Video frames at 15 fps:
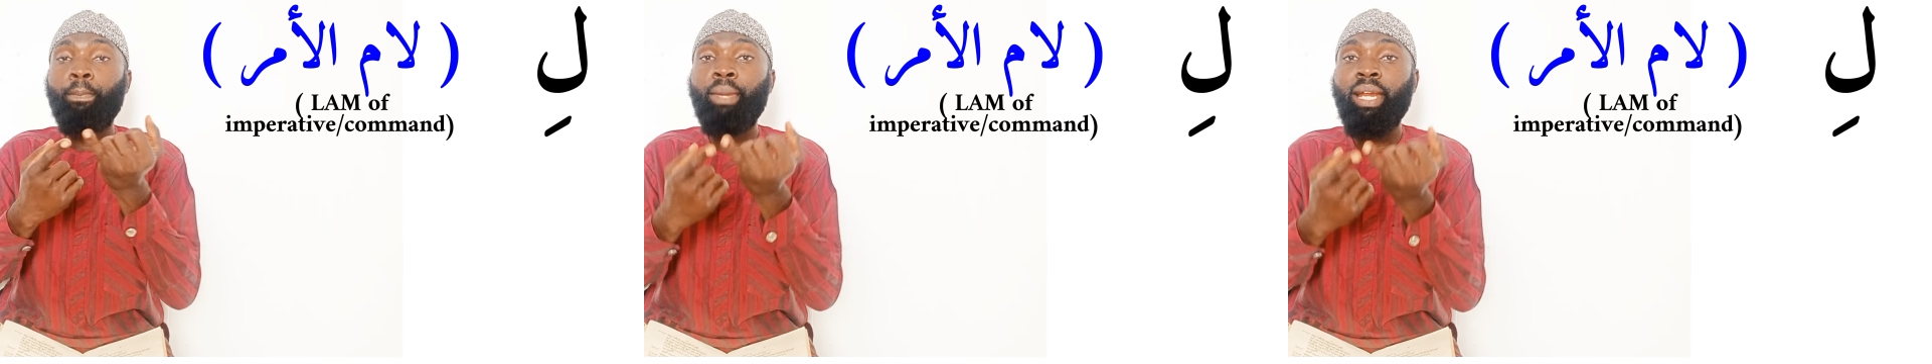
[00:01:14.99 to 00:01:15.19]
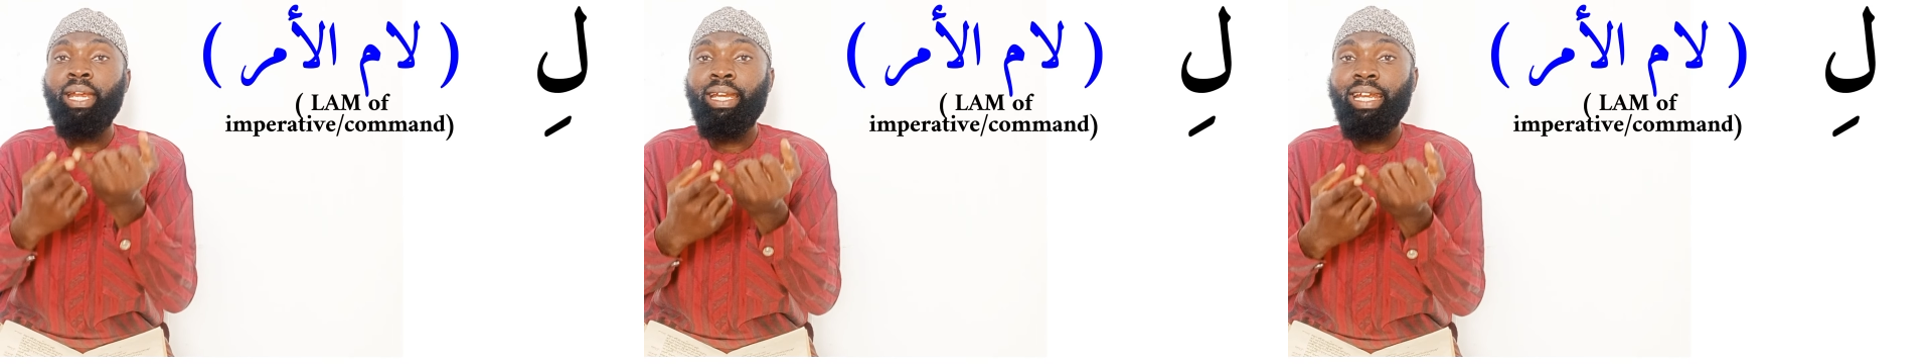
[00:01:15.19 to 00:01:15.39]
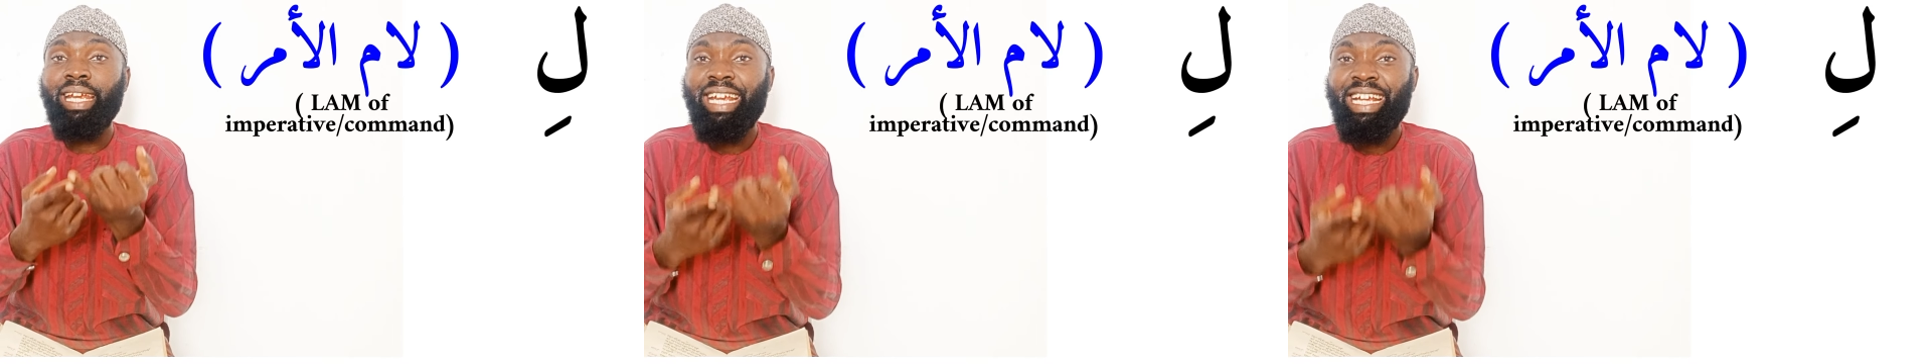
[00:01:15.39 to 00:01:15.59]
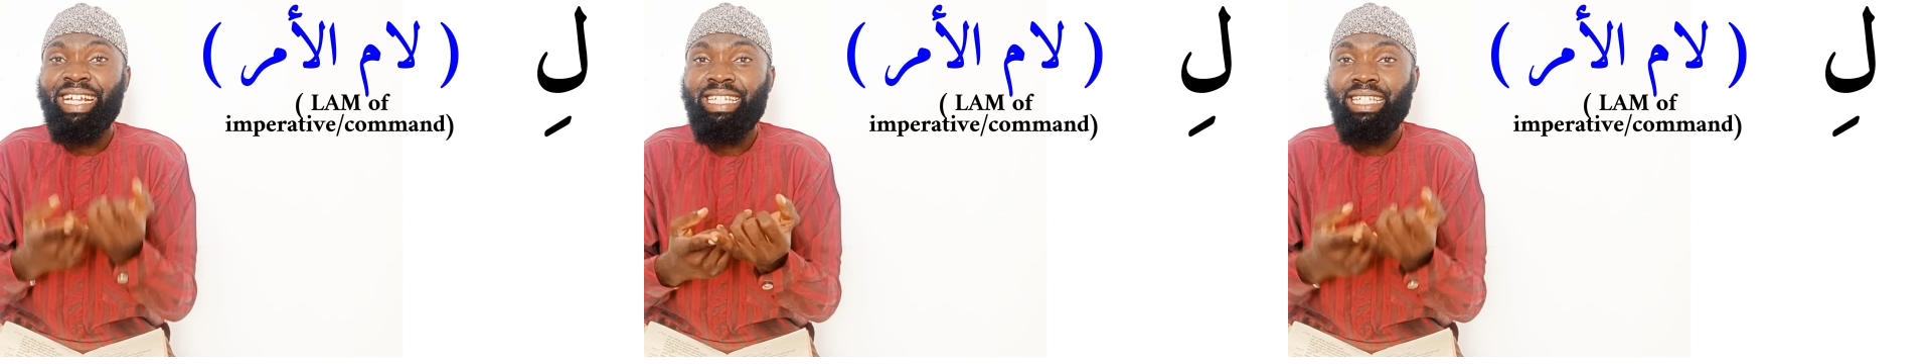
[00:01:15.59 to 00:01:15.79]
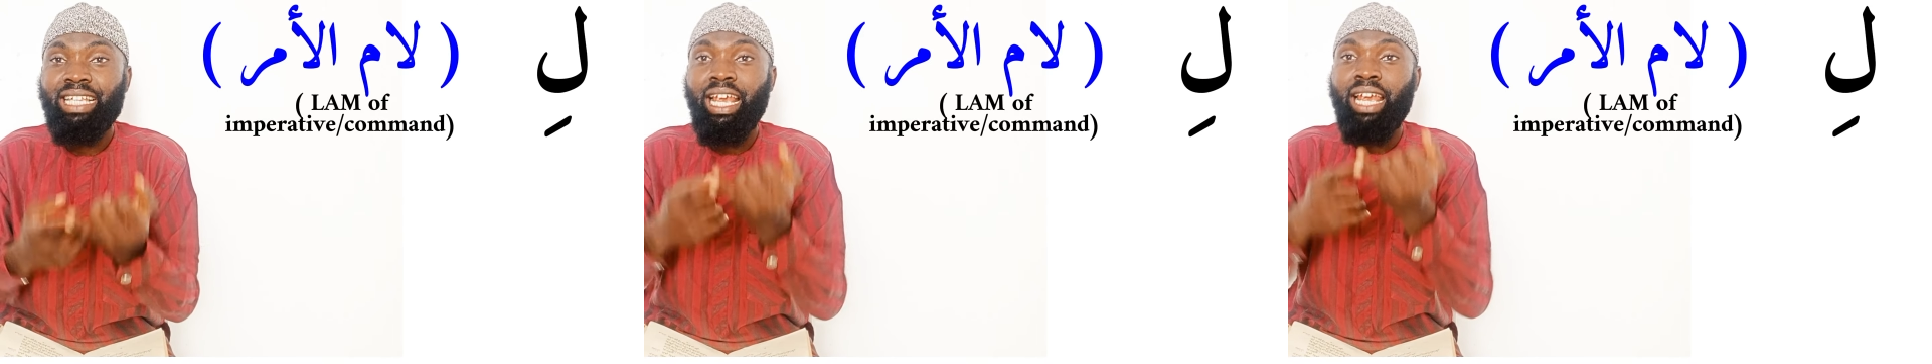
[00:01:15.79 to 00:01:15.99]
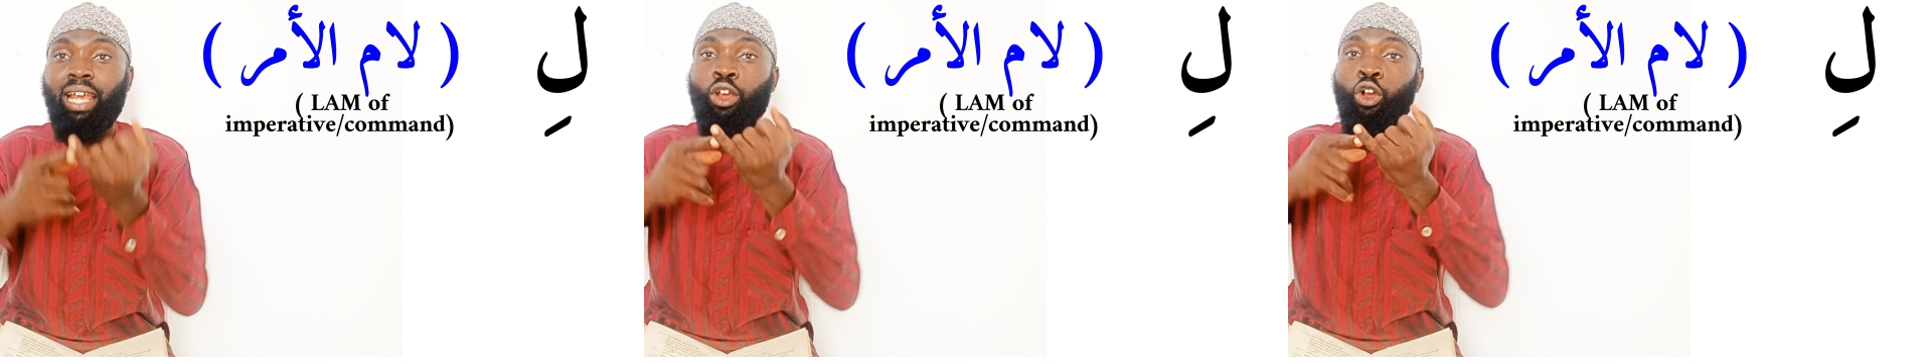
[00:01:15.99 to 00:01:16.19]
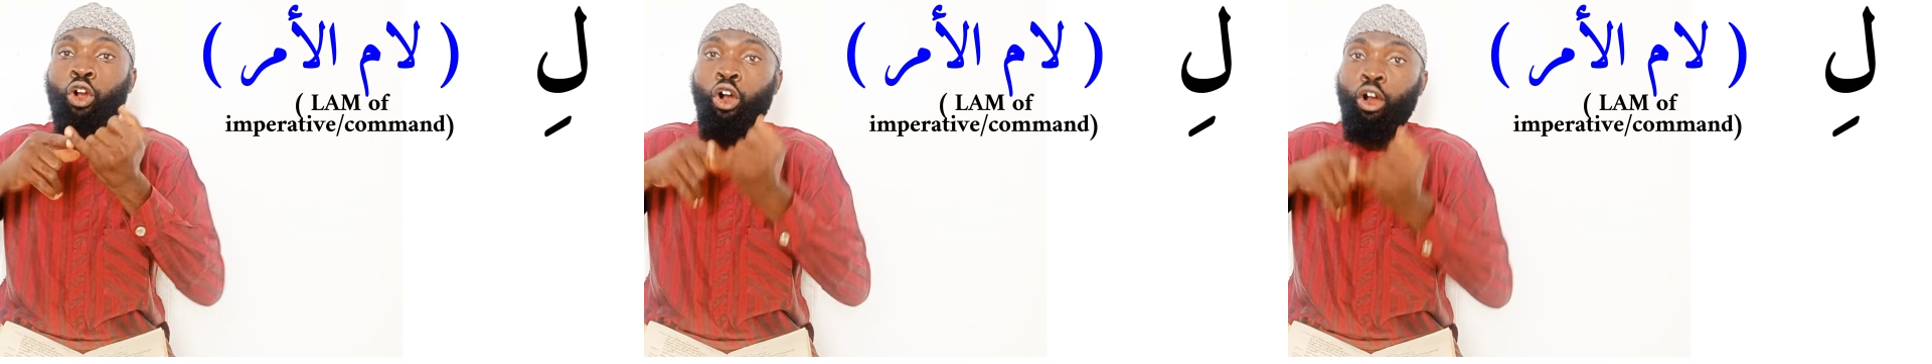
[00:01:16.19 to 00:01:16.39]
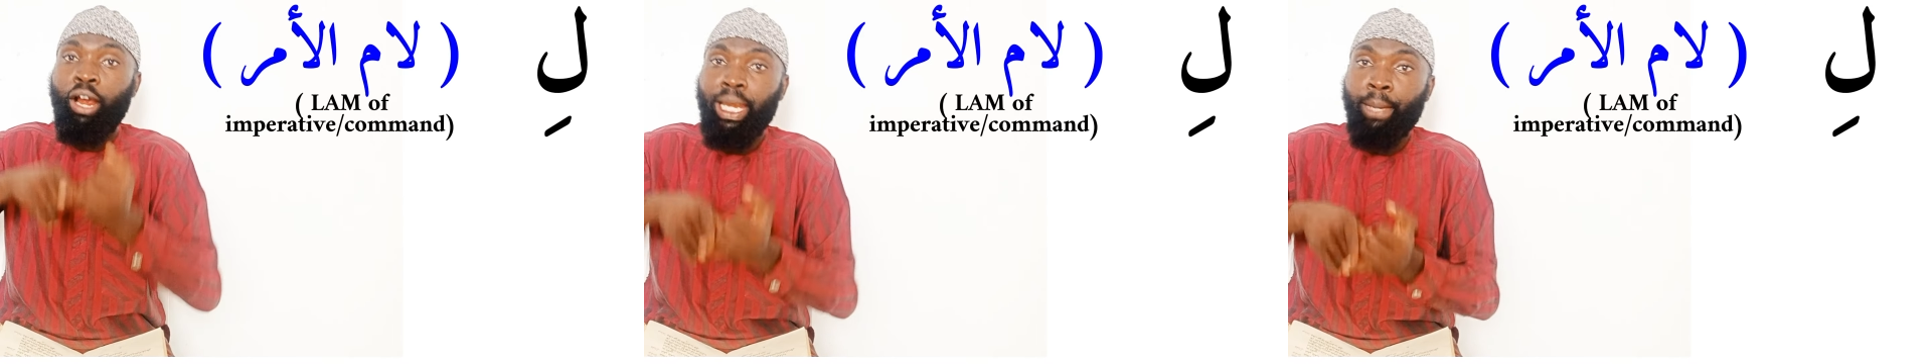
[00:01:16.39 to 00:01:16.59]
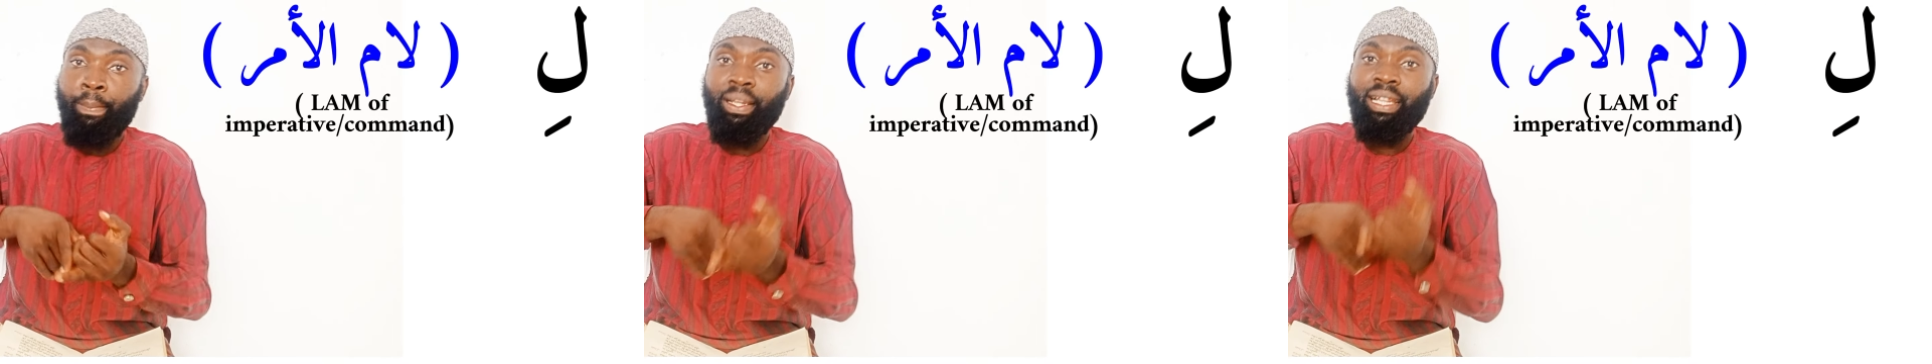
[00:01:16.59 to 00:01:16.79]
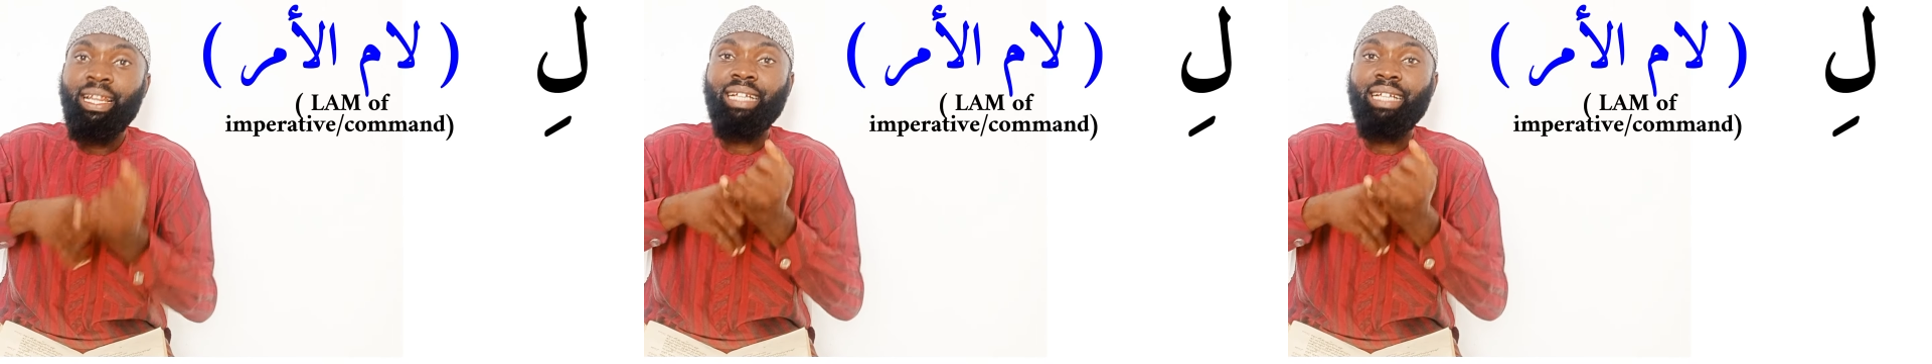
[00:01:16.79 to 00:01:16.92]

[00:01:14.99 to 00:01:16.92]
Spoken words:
being it a goib,